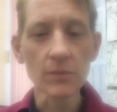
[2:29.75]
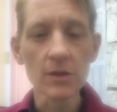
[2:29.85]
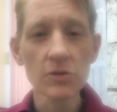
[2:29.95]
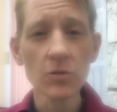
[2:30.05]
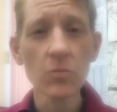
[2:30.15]

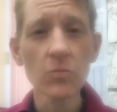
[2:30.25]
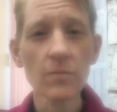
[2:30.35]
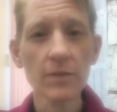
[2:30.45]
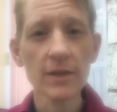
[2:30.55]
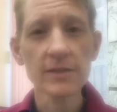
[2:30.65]
So
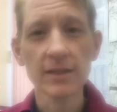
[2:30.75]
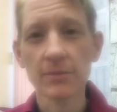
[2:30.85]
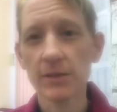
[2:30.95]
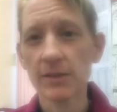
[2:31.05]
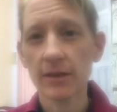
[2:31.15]
things that
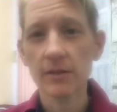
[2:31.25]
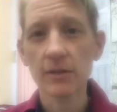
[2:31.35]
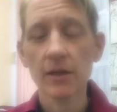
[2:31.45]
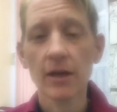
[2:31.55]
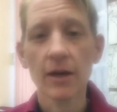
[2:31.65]
can be
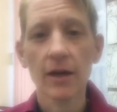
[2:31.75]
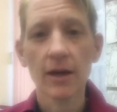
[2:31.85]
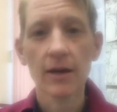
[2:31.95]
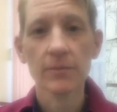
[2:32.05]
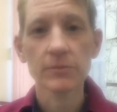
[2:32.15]
done
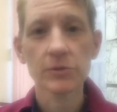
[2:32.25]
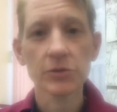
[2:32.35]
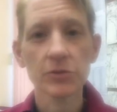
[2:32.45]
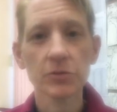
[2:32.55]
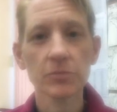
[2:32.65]

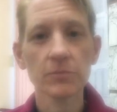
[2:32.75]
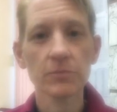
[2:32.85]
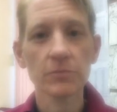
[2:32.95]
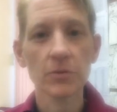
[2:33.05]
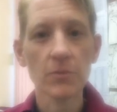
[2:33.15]
to
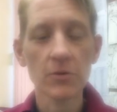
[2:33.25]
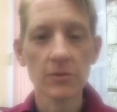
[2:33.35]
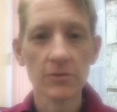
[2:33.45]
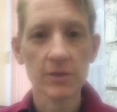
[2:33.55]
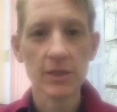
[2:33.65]
promote
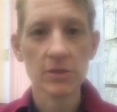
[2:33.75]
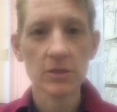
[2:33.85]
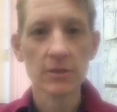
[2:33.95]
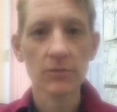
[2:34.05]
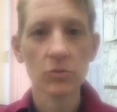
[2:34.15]
the
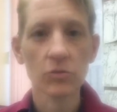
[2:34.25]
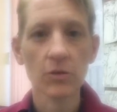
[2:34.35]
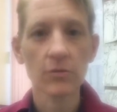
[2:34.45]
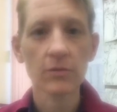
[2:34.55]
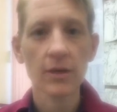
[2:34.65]
retention of old
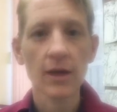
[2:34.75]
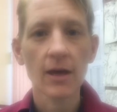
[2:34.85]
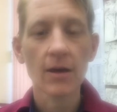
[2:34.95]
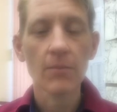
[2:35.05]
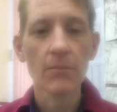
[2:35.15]
growth
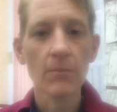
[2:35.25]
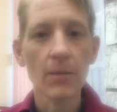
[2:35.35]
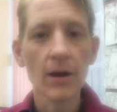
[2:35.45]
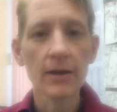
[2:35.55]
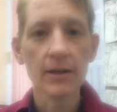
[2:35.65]

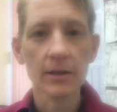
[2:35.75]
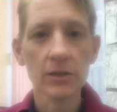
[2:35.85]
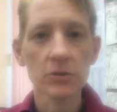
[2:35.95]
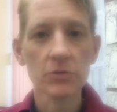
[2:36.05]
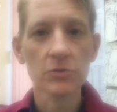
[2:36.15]
might
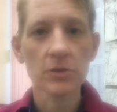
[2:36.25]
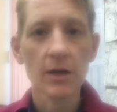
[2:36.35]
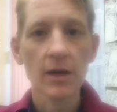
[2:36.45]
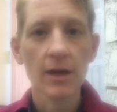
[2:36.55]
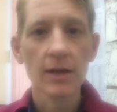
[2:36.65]
include
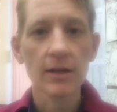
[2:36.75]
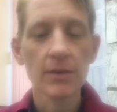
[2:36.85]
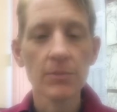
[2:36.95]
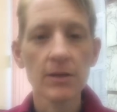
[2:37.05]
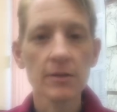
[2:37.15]

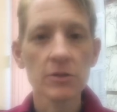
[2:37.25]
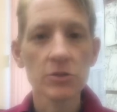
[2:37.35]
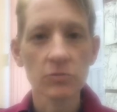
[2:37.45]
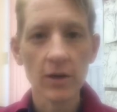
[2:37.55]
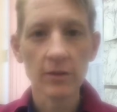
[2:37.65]
keeping the
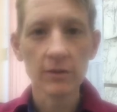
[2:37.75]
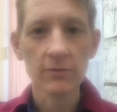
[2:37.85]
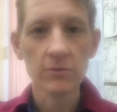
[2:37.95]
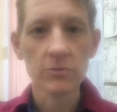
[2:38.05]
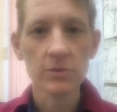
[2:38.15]
surrounding
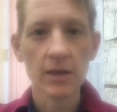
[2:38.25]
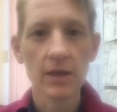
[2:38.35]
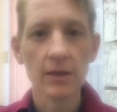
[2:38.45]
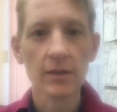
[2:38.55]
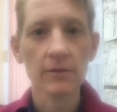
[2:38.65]
fuels
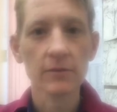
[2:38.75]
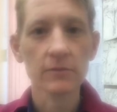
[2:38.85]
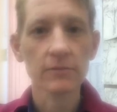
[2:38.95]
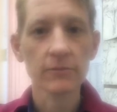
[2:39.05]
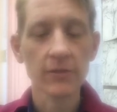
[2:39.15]
at
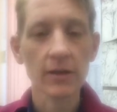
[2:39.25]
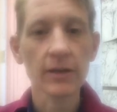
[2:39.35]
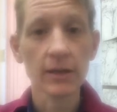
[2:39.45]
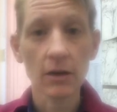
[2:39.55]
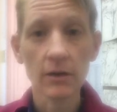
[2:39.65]
a fairly
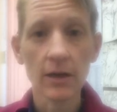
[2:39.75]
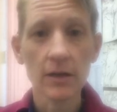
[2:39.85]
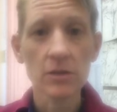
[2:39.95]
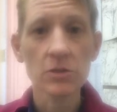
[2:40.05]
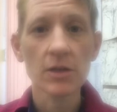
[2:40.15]
young
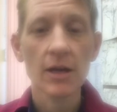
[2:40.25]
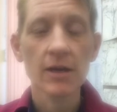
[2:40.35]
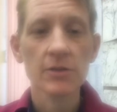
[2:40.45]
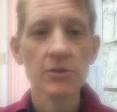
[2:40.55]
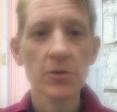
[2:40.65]
age
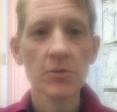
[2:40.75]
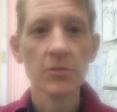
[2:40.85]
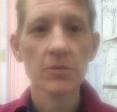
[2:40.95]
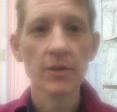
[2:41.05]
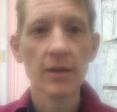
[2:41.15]

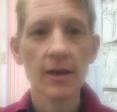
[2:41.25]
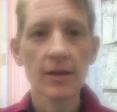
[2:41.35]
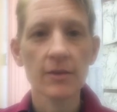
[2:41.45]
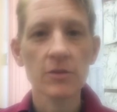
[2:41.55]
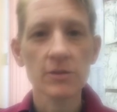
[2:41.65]
so
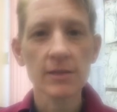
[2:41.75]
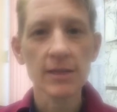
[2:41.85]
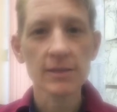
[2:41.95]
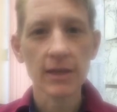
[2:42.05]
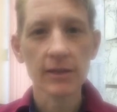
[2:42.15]
that there's
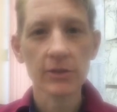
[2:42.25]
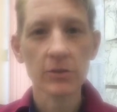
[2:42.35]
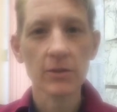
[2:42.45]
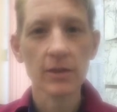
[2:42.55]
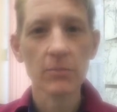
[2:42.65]
less
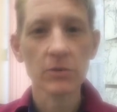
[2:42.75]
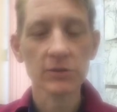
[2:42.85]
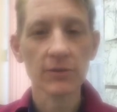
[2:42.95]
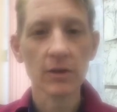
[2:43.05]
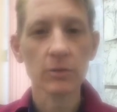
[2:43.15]
likelihood that a
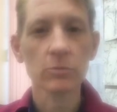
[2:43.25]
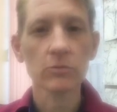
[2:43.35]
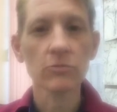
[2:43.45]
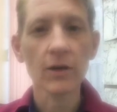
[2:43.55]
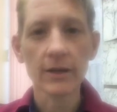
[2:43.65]
bushfire
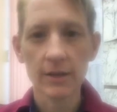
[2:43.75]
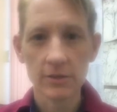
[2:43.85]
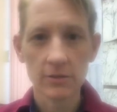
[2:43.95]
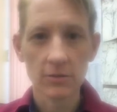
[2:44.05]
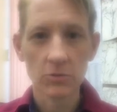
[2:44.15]
will run
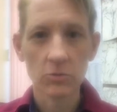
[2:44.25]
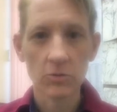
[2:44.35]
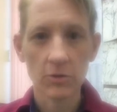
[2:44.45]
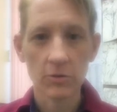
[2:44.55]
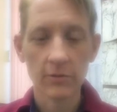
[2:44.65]
into the old
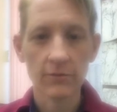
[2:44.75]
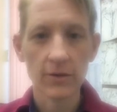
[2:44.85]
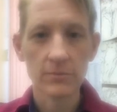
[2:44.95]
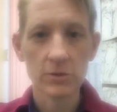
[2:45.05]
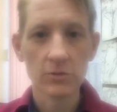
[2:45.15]
growth
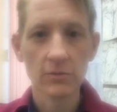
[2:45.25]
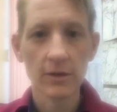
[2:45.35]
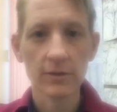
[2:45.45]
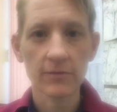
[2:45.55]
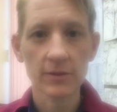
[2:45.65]
from
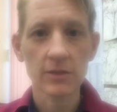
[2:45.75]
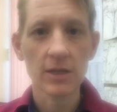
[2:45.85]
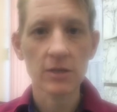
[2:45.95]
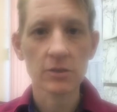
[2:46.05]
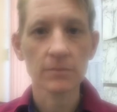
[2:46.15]
surrounding
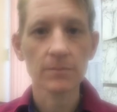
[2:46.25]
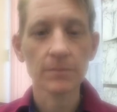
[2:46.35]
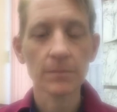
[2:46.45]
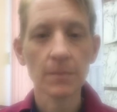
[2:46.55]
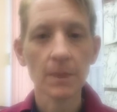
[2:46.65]
vegetation.
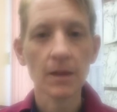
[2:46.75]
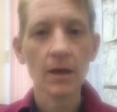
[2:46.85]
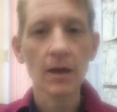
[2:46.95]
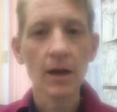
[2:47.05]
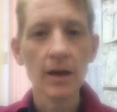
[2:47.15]

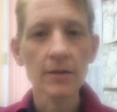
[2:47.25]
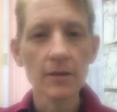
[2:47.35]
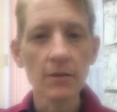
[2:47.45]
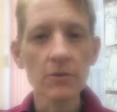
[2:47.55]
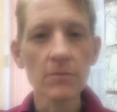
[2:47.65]

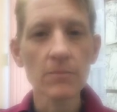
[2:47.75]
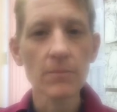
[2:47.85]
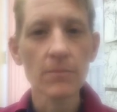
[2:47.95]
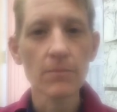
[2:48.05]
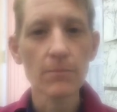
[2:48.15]
Another
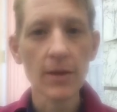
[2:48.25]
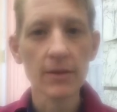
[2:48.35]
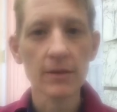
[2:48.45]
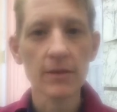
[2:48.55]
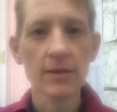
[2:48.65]

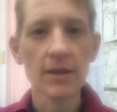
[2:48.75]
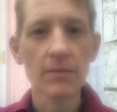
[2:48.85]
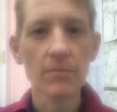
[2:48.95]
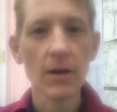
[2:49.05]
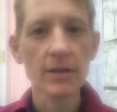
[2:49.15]
method
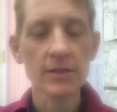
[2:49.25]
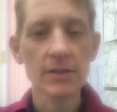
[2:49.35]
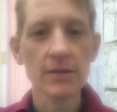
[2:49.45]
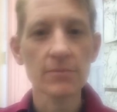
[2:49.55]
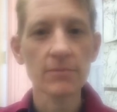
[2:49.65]
that might
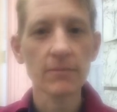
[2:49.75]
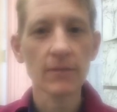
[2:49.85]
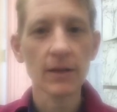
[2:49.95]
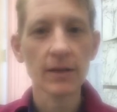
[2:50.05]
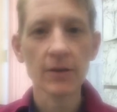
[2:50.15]
seem
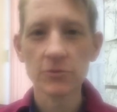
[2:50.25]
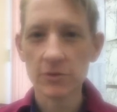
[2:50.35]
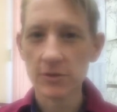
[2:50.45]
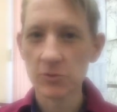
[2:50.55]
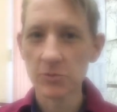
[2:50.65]

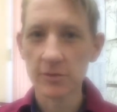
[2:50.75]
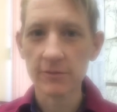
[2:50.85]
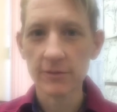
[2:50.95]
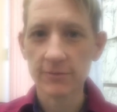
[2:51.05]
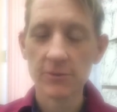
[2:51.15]

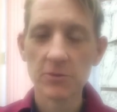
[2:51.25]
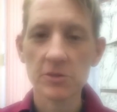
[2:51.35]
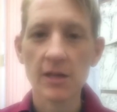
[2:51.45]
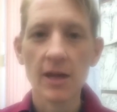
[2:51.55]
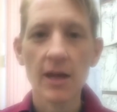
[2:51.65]
counterintuitive at
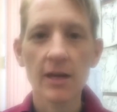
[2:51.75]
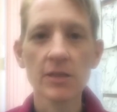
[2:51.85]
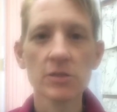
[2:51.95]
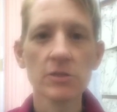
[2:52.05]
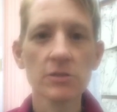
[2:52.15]
first
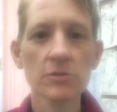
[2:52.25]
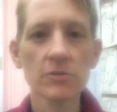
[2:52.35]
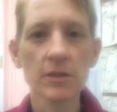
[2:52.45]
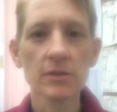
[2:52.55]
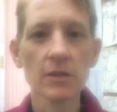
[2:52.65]
is to
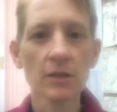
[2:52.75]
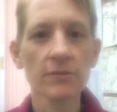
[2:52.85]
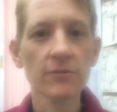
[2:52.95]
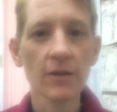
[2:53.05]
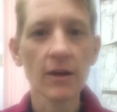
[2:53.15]
conduct
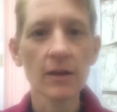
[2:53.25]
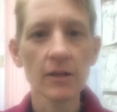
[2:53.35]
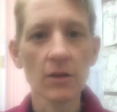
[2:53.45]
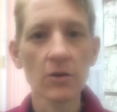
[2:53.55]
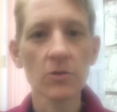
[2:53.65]
very
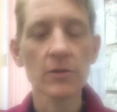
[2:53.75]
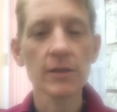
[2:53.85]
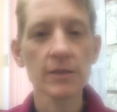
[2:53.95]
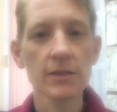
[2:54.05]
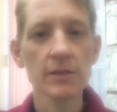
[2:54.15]
low
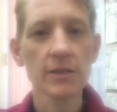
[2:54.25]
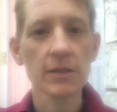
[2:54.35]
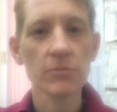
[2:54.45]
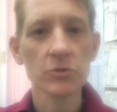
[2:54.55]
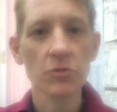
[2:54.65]

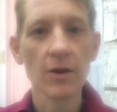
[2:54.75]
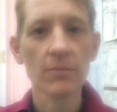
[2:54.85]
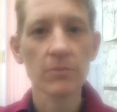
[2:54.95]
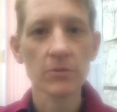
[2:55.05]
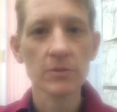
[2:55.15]
intensity
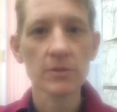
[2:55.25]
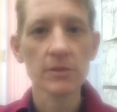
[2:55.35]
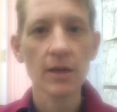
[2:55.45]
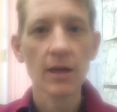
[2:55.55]
prescribed burns